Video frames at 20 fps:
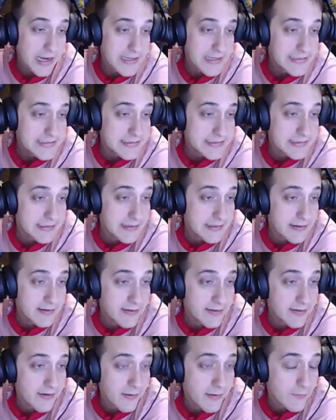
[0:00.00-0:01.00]
in any case,
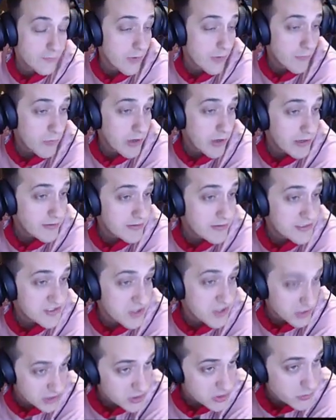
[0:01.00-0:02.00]
I'm ready
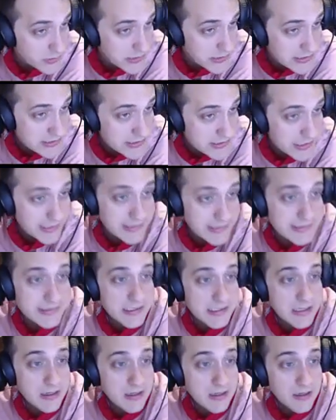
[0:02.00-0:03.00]
to start doing these
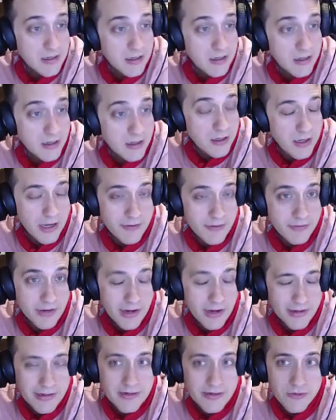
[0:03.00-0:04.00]
things.
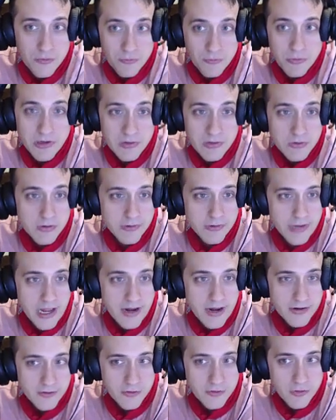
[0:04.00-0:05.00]
I need to
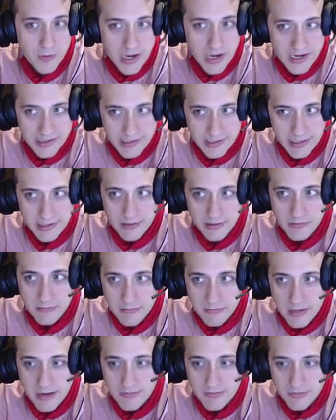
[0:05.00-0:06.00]
relearn how to do
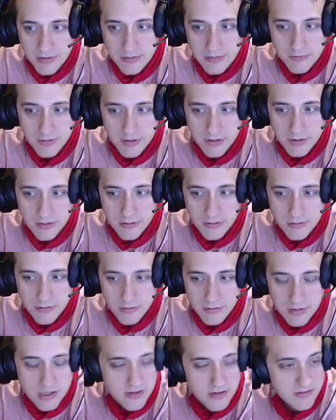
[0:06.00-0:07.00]
editing now that
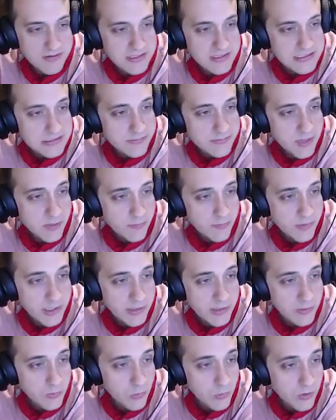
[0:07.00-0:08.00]
a lot of things about
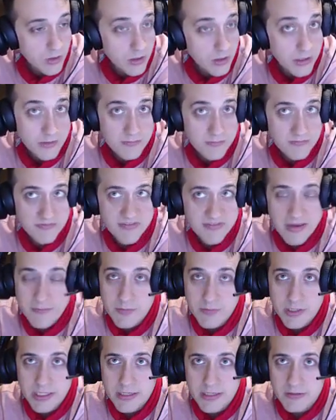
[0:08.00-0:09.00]
my work and
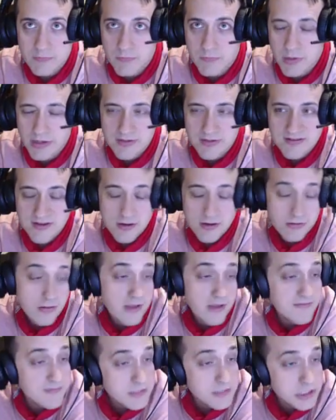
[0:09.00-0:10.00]
family and my
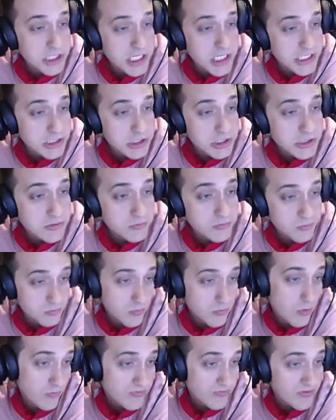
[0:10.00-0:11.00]
entire life has changed,
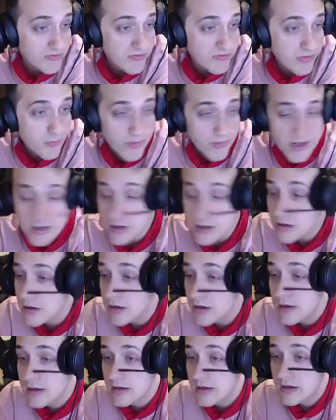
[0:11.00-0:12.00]
hopefully for the
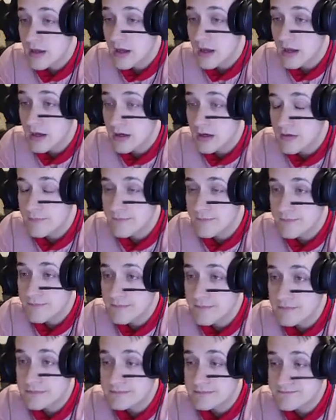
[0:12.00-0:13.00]
better. It's kind
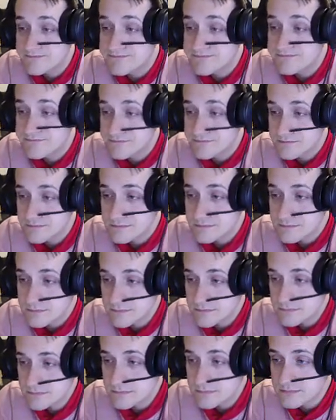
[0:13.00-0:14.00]
of weird because you've still
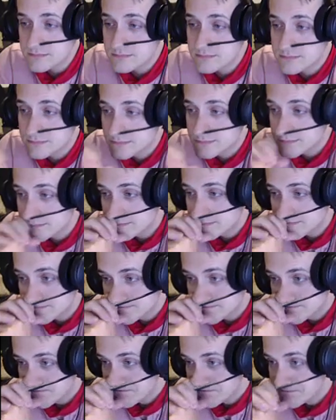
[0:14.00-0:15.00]
been editing all
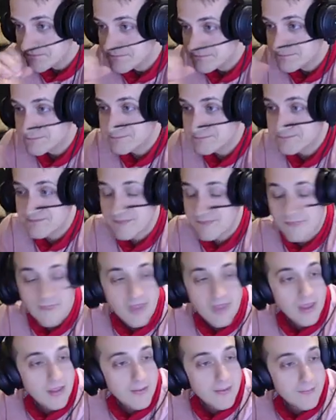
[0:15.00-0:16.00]
of the podcasts in the
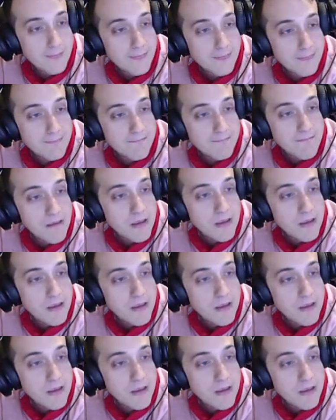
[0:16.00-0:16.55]
meantime.